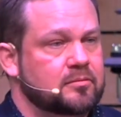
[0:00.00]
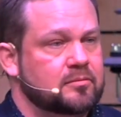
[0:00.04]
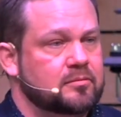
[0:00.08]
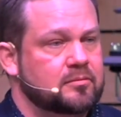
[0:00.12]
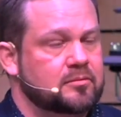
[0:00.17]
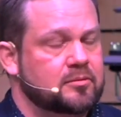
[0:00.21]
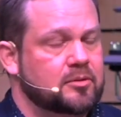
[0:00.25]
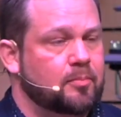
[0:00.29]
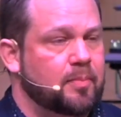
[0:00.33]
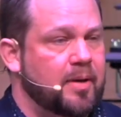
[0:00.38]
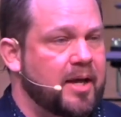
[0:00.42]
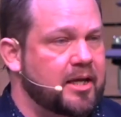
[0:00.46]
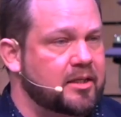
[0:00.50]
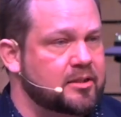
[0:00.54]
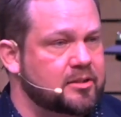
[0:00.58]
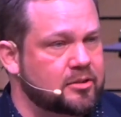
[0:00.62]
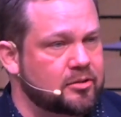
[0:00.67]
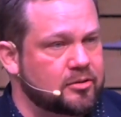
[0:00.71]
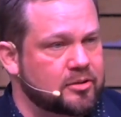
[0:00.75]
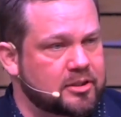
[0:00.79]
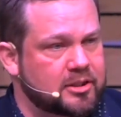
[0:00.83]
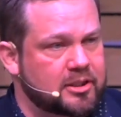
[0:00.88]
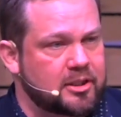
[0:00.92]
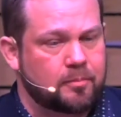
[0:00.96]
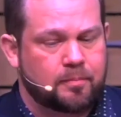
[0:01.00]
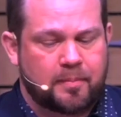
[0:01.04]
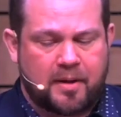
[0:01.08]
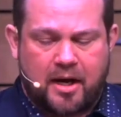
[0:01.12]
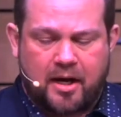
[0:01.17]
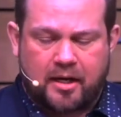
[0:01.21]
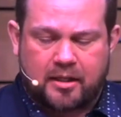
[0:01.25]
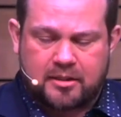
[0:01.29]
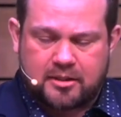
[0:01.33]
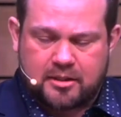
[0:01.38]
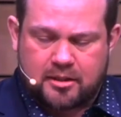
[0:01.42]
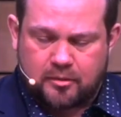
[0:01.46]
The pastor Skip
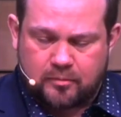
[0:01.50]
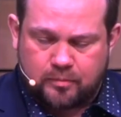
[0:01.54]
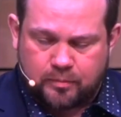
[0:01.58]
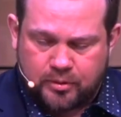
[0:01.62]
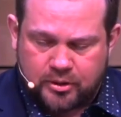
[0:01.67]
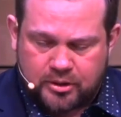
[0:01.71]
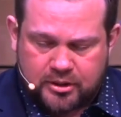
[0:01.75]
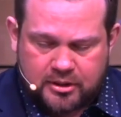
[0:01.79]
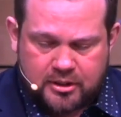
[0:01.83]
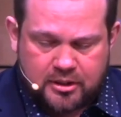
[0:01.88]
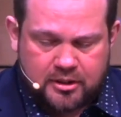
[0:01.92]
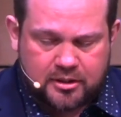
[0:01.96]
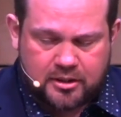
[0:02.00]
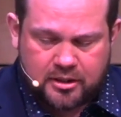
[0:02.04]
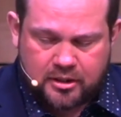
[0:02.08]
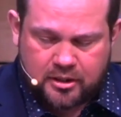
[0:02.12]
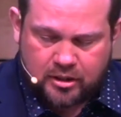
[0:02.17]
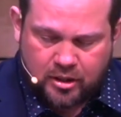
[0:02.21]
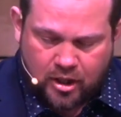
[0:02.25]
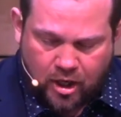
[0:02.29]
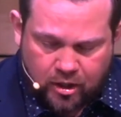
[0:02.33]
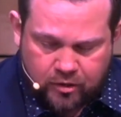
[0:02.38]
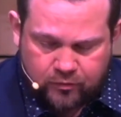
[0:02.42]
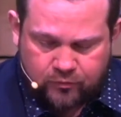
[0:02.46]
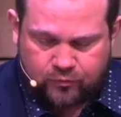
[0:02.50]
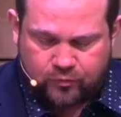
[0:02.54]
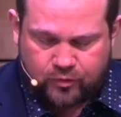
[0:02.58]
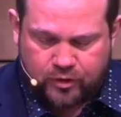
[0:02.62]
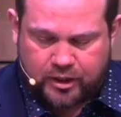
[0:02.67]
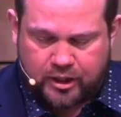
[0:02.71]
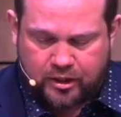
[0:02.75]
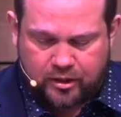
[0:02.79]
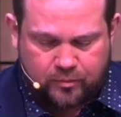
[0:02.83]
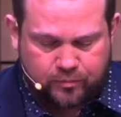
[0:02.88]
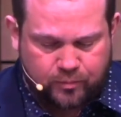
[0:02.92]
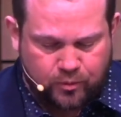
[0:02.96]
Heitzing puts this in an
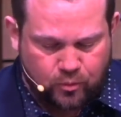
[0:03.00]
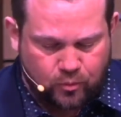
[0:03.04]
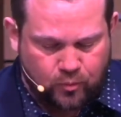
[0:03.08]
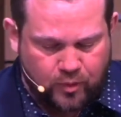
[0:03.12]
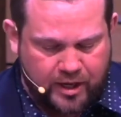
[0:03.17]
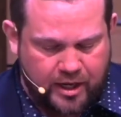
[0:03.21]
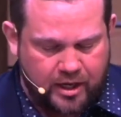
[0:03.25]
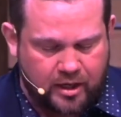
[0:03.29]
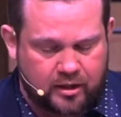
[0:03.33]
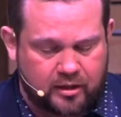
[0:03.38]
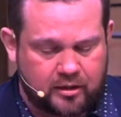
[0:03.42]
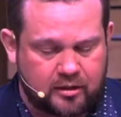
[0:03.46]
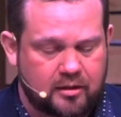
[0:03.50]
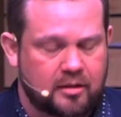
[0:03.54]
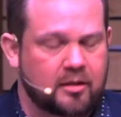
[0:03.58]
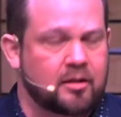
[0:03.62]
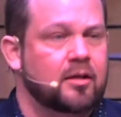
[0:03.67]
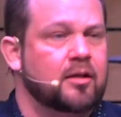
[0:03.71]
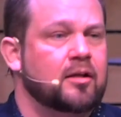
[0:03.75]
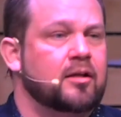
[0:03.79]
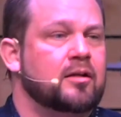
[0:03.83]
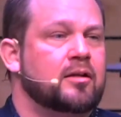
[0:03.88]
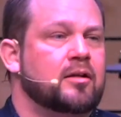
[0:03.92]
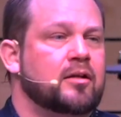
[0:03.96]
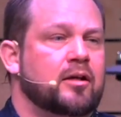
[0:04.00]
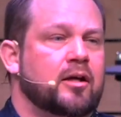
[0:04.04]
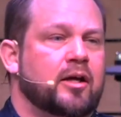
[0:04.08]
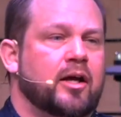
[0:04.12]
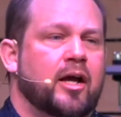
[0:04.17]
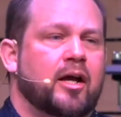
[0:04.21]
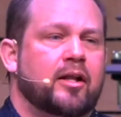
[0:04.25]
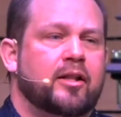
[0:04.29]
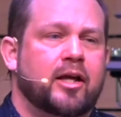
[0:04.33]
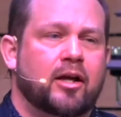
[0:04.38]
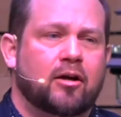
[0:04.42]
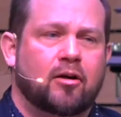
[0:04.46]
unforgettable way.
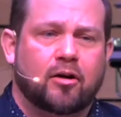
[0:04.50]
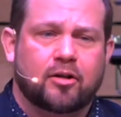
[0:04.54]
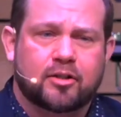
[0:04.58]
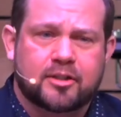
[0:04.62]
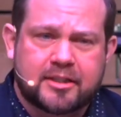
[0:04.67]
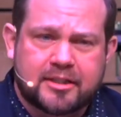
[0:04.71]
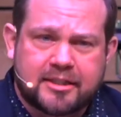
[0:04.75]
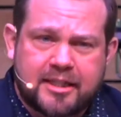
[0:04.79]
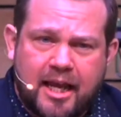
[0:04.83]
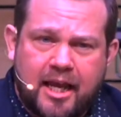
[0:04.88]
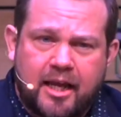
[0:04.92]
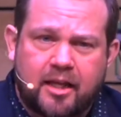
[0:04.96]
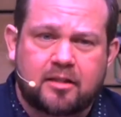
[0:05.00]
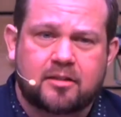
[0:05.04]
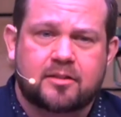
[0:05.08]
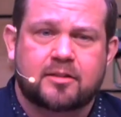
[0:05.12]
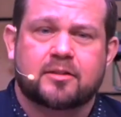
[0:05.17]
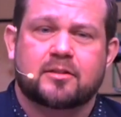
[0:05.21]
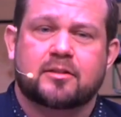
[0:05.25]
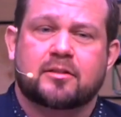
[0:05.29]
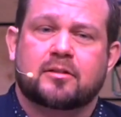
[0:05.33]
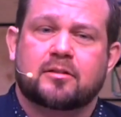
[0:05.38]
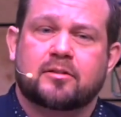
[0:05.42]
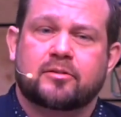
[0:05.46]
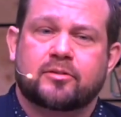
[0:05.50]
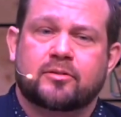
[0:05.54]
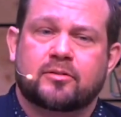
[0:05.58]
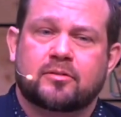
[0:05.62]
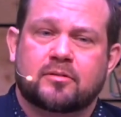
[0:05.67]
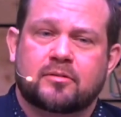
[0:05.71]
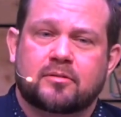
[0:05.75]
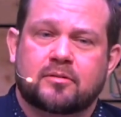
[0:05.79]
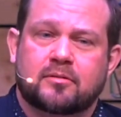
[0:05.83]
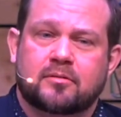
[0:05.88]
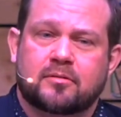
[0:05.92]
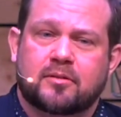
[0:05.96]
There are saints
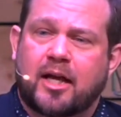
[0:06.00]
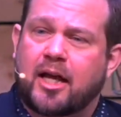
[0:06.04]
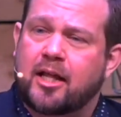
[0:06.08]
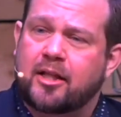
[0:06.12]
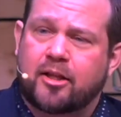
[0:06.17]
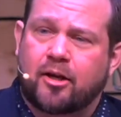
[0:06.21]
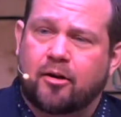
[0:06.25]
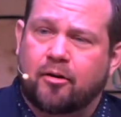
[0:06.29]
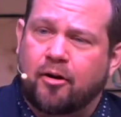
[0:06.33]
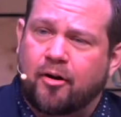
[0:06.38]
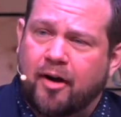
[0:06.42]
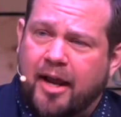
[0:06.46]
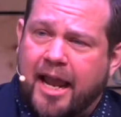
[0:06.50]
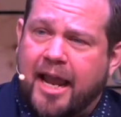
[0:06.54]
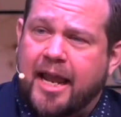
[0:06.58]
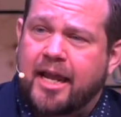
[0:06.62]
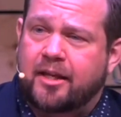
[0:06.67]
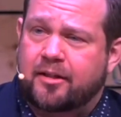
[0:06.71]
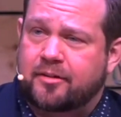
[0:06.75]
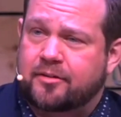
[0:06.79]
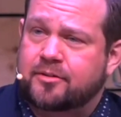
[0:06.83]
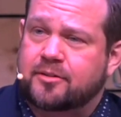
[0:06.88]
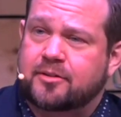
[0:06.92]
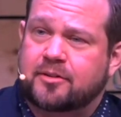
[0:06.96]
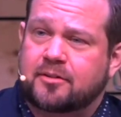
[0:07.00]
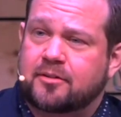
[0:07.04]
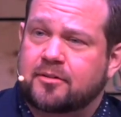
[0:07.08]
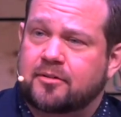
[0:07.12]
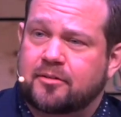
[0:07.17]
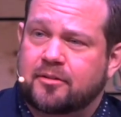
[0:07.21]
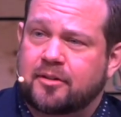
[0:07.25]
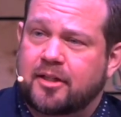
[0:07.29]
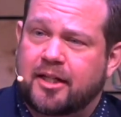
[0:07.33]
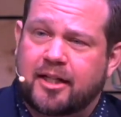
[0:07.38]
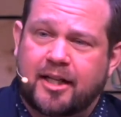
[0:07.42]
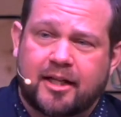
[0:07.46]
and there are ain'ts,
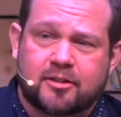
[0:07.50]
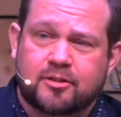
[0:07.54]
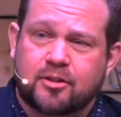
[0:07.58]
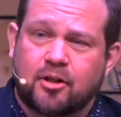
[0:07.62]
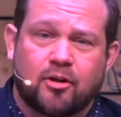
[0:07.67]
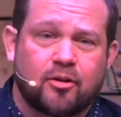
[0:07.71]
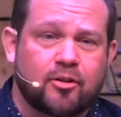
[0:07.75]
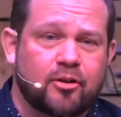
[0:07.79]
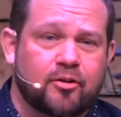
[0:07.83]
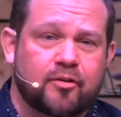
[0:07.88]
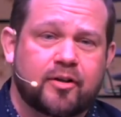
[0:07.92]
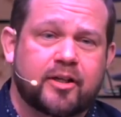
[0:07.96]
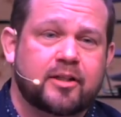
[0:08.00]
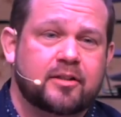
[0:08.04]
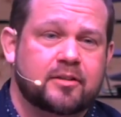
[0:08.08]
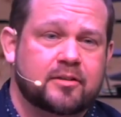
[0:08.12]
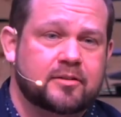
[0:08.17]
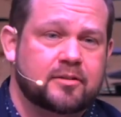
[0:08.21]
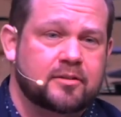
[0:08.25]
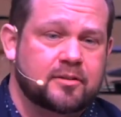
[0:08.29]
and that's all there is.